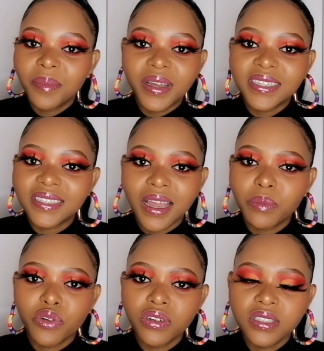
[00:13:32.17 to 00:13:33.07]
But
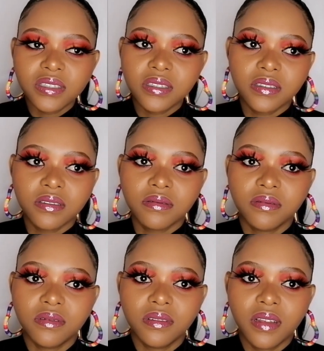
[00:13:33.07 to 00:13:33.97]
I'm not,
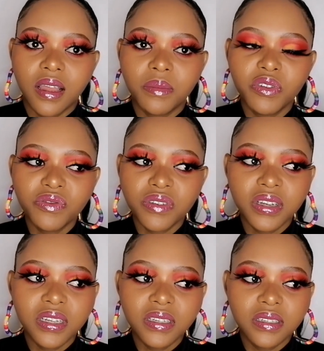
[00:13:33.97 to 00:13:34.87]
I'm not
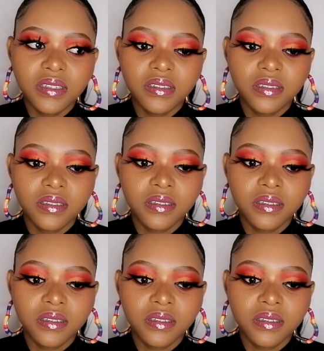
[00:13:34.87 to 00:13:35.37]
really